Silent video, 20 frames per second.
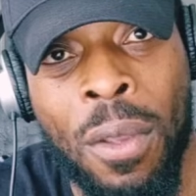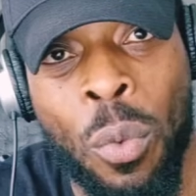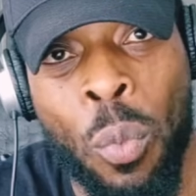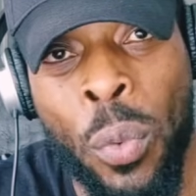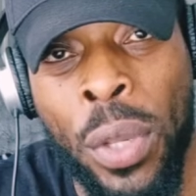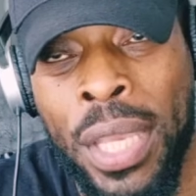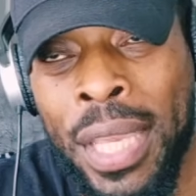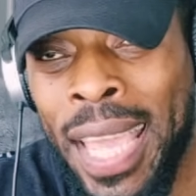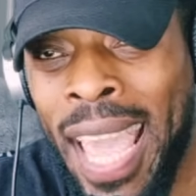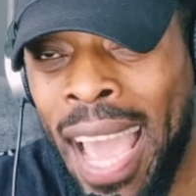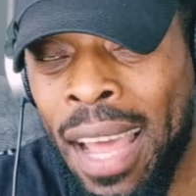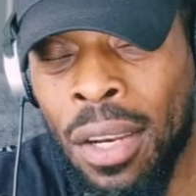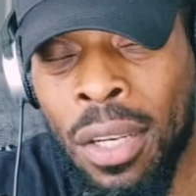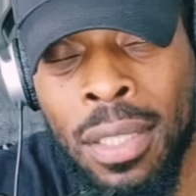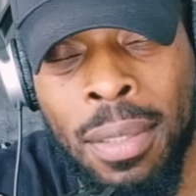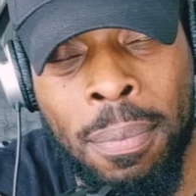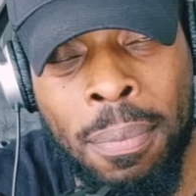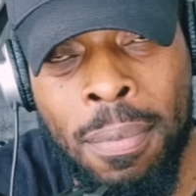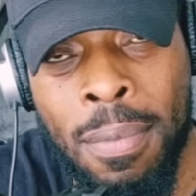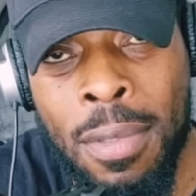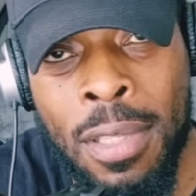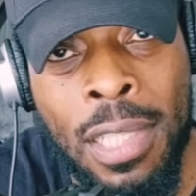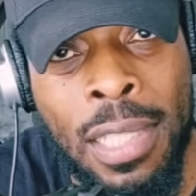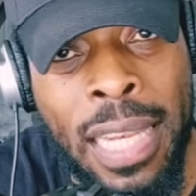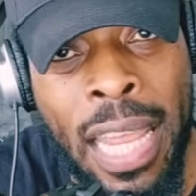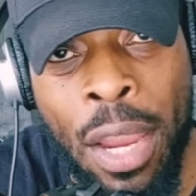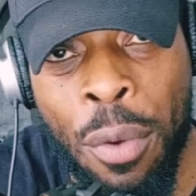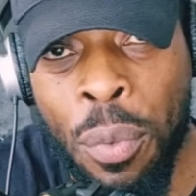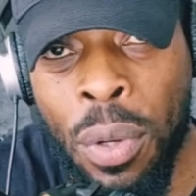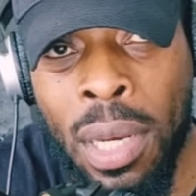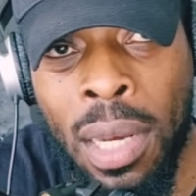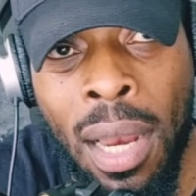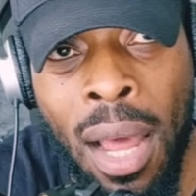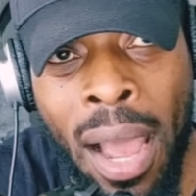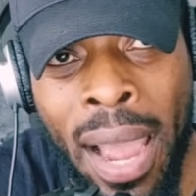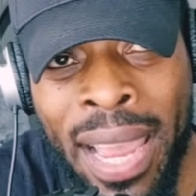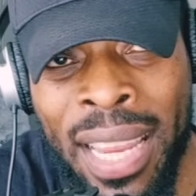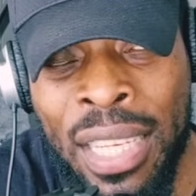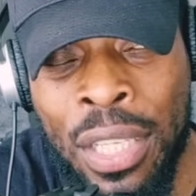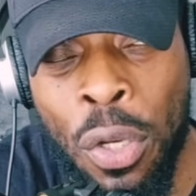We cannot stay
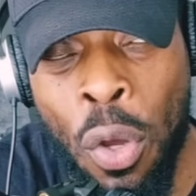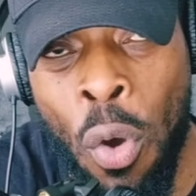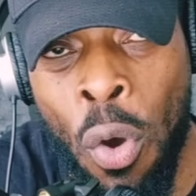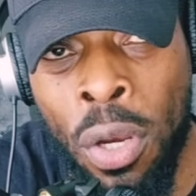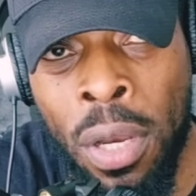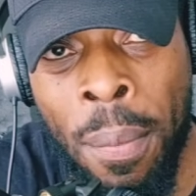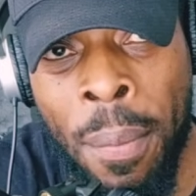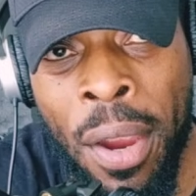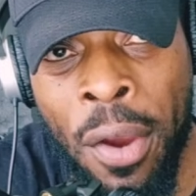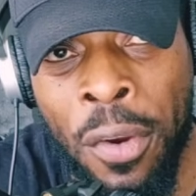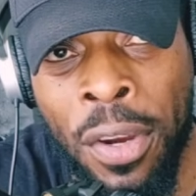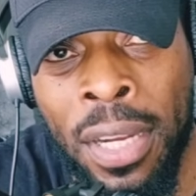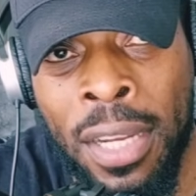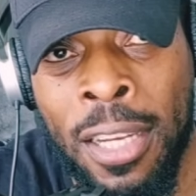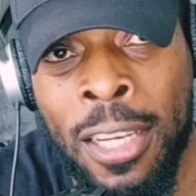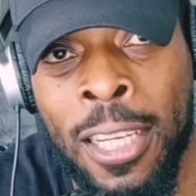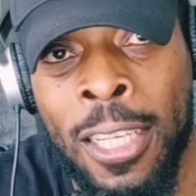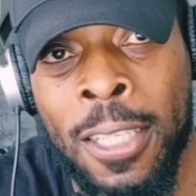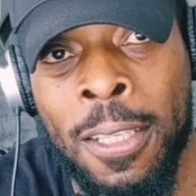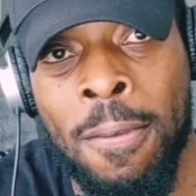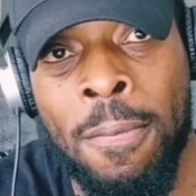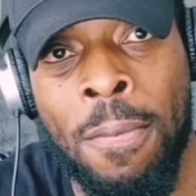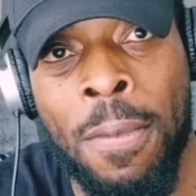reliant on America.